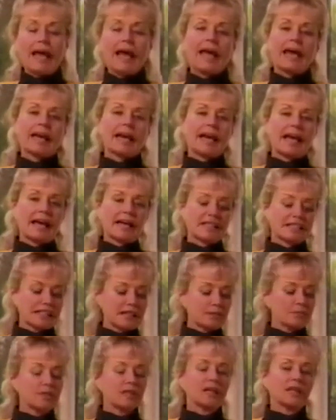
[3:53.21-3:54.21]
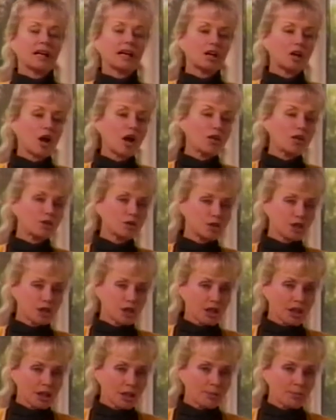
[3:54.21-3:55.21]
and ask him to cut all those
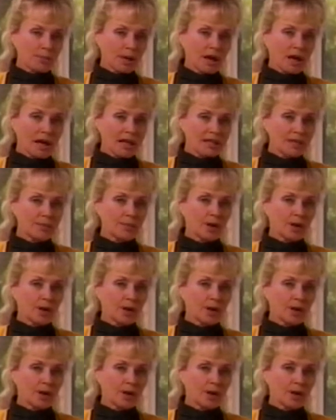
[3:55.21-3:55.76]
chicken pox